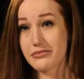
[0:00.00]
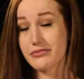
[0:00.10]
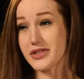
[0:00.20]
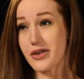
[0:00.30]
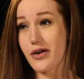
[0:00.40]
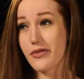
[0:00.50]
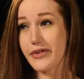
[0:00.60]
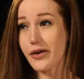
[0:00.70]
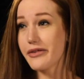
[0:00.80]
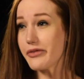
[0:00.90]
so
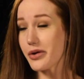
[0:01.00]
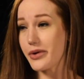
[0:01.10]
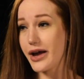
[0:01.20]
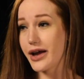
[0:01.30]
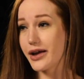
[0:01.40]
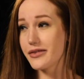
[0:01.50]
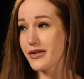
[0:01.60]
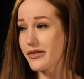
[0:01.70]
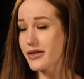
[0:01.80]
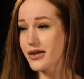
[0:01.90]
very far away.
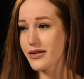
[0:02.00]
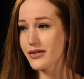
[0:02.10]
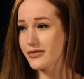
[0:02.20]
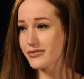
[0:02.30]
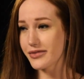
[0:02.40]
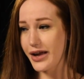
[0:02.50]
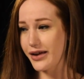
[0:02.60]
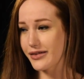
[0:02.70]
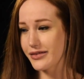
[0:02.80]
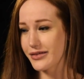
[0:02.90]
Nothing
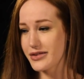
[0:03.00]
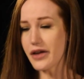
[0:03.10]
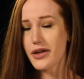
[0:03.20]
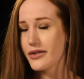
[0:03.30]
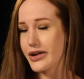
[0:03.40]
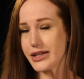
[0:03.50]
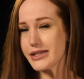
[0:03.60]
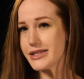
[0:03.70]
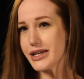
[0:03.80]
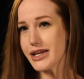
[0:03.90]
like the
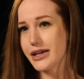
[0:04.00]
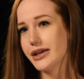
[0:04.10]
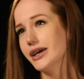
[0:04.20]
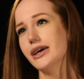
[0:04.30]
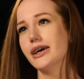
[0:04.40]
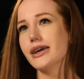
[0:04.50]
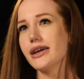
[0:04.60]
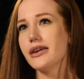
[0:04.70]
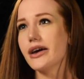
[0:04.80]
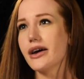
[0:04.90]
city.
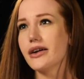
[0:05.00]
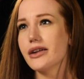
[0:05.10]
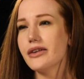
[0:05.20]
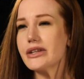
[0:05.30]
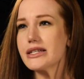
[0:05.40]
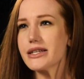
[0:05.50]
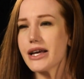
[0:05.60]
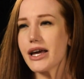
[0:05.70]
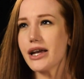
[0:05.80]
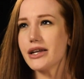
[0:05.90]
And even as a
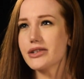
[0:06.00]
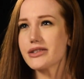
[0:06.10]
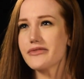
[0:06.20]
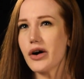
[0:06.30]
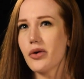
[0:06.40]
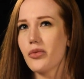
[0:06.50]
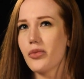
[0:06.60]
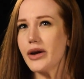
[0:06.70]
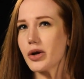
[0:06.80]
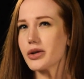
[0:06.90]
kid, it just felt
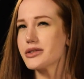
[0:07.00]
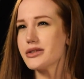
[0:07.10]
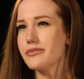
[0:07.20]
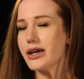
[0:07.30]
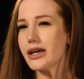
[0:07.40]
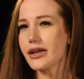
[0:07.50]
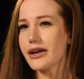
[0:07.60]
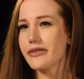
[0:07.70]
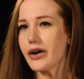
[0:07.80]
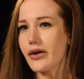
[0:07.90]
weird to me. Like
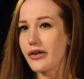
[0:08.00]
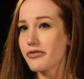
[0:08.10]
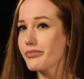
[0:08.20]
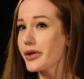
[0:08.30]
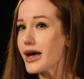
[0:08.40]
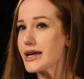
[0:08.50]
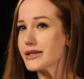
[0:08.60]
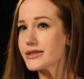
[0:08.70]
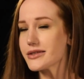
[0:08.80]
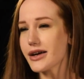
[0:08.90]
I felt out of
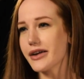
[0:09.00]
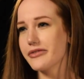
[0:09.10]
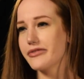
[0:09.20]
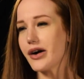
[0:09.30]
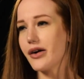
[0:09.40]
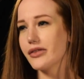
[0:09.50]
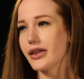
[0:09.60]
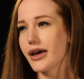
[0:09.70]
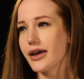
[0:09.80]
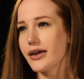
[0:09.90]
place. I felt
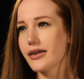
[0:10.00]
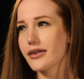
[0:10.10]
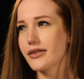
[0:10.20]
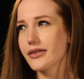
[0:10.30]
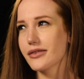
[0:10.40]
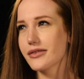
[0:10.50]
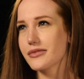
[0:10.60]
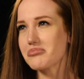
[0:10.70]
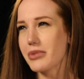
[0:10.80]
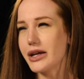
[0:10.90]
like
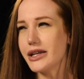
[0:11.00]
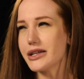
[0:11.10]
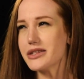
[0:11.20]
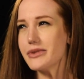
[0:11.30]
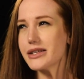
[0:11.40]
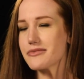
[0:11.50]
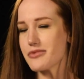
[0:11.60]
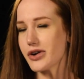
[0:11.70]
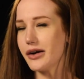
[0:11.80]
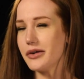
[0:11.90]
I needed to be
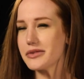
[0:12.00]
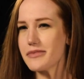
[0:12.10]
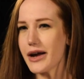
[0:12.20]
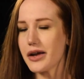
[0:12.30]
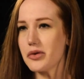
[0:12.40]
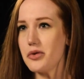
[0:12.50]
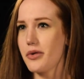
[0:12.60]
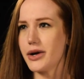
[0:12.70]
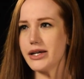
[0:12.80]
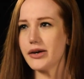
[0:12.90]
somewhere else, but I had
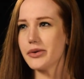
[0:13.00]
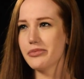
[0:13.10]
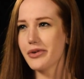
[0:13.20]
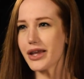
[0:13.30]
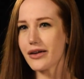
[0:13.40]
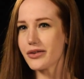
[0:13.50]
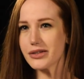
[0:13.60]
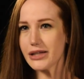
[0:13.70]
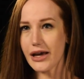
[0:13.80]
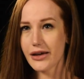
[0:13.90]
no idea what that
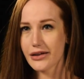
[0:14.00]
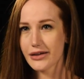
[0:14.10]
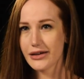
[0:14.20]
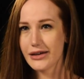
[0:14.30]
looked like.